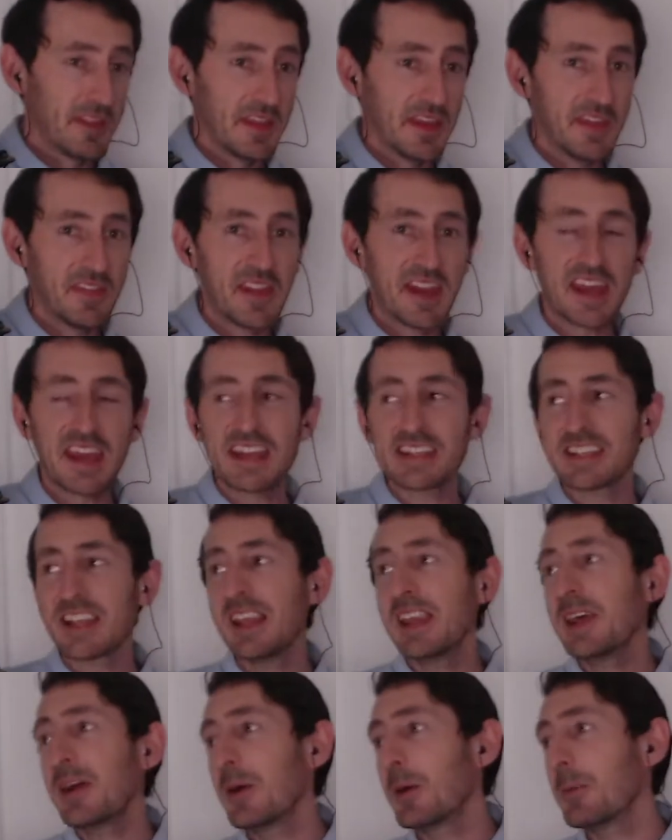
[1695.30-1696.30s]
And then it gets a
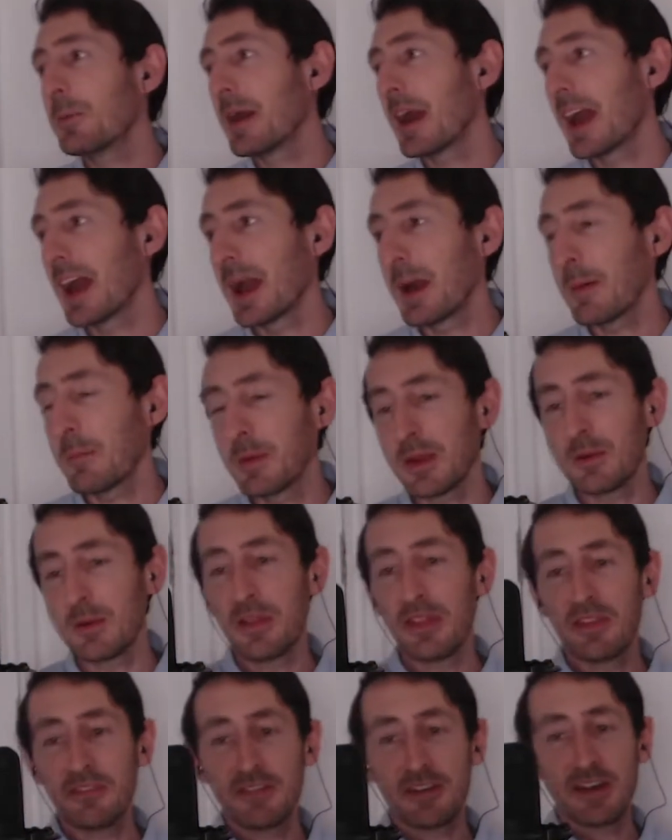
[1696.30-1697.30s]
little bit happier
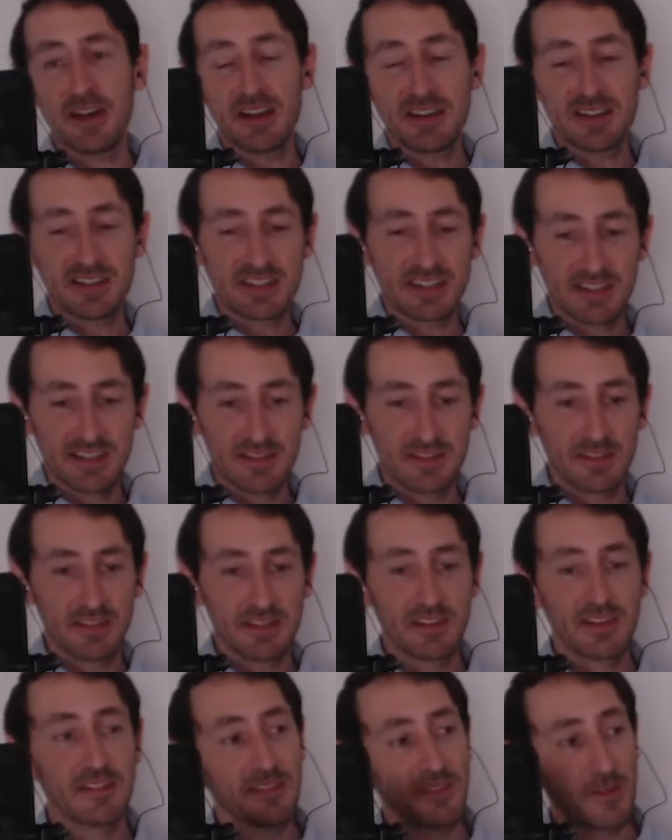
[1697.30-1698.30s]
on the verse,
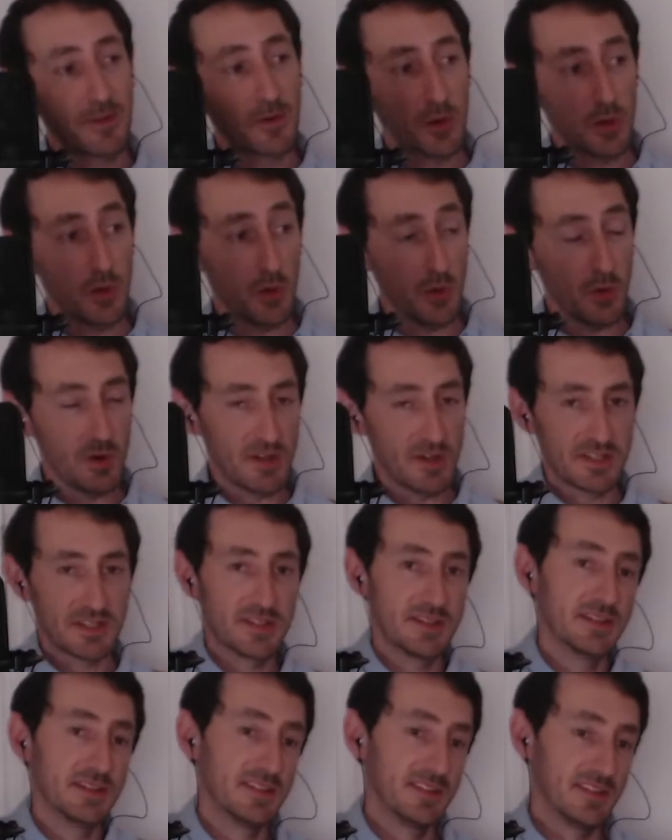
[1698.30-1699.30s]

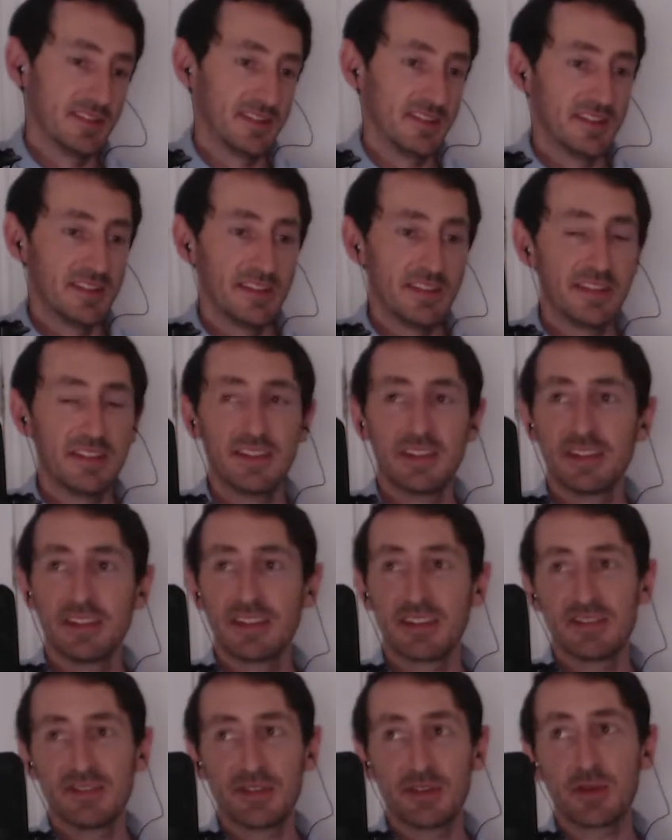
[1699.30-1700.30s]
chorus,
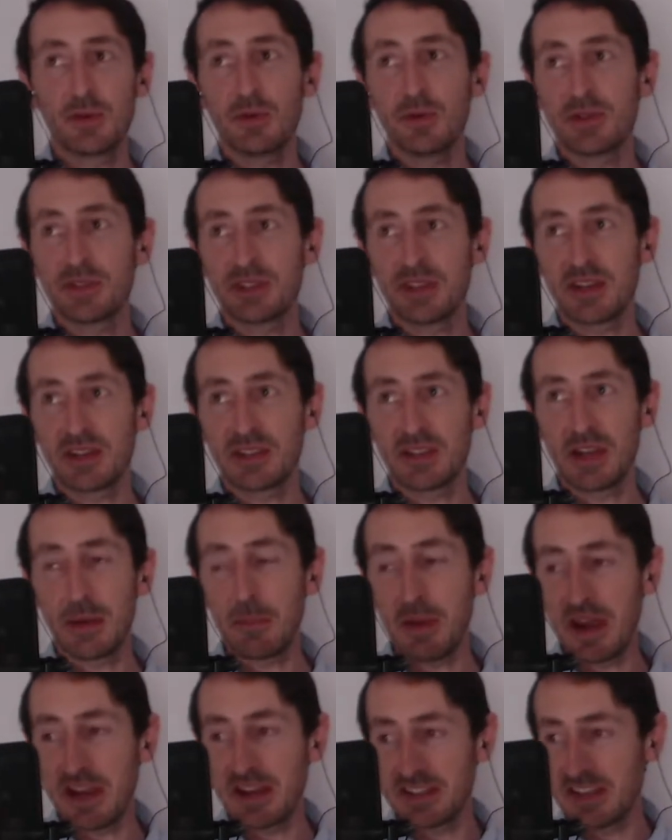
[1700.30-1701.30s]
because the chorus starts on a
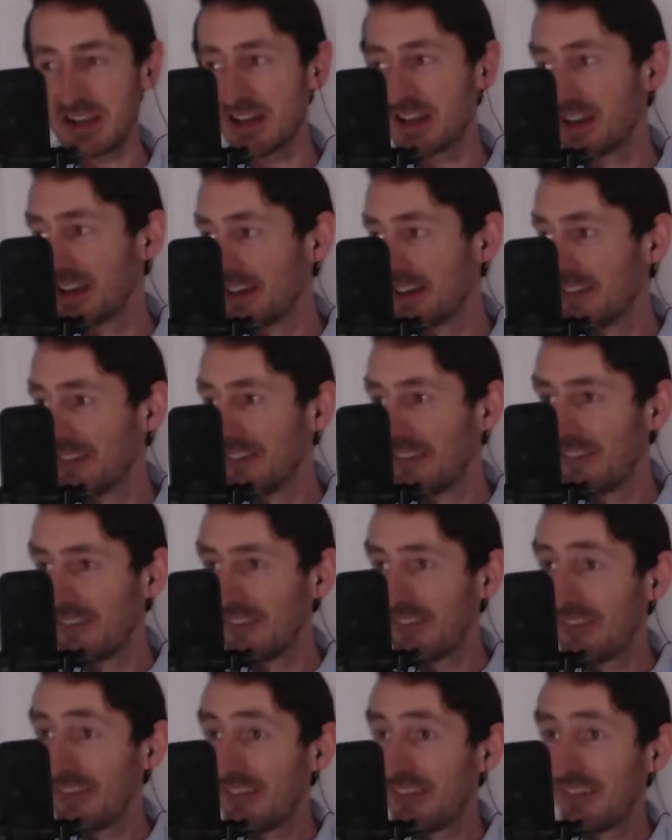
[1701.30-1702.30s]
major.
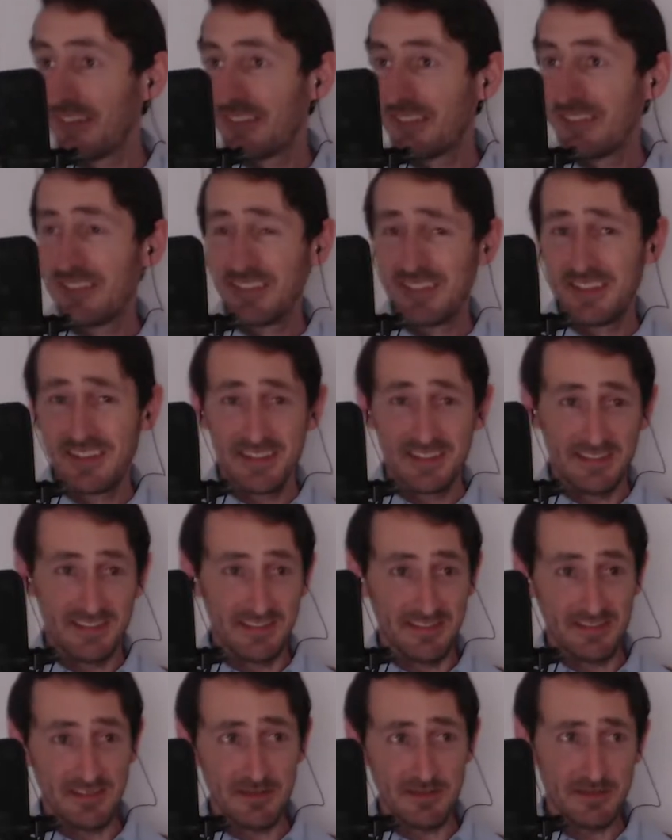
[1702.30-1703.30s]

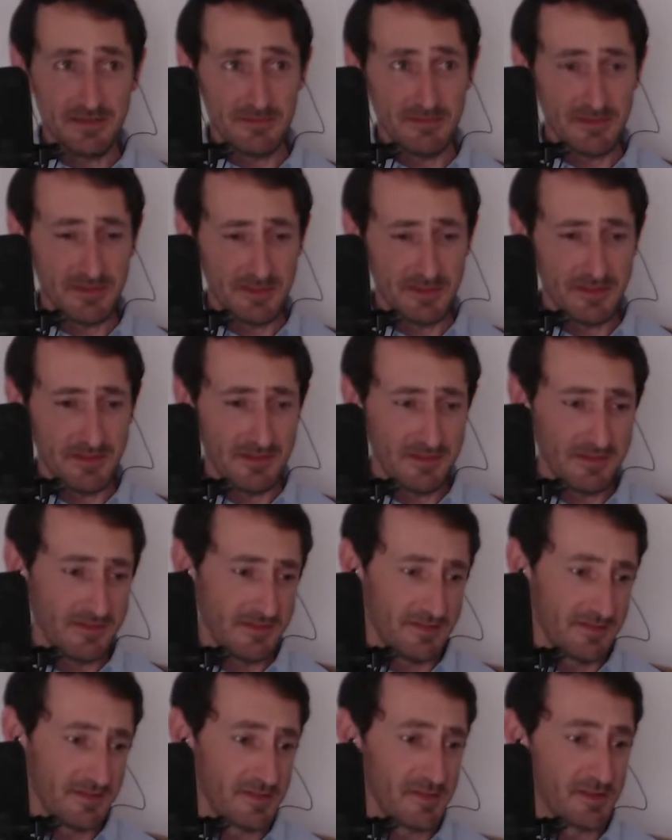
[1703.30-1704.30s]
Money
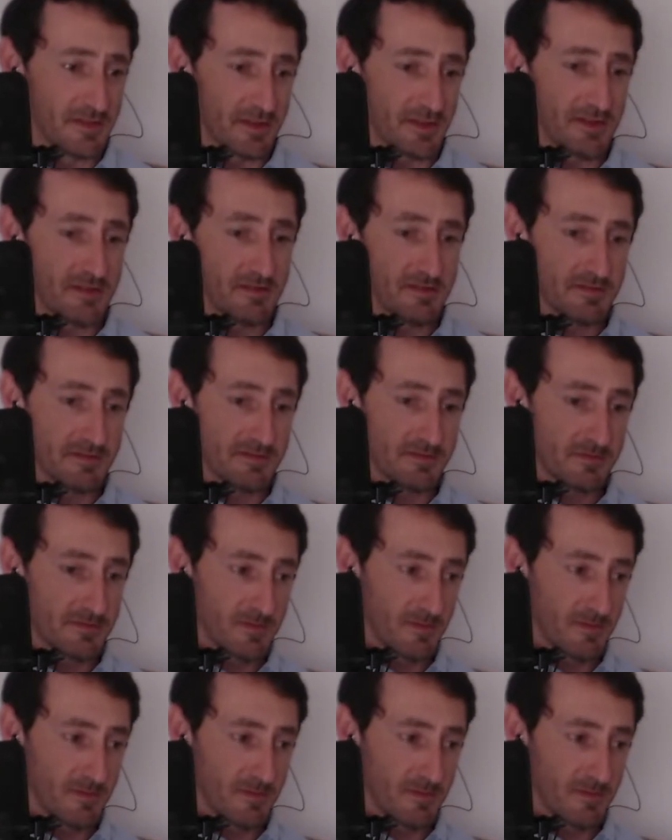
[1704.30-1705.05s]
doesn't count.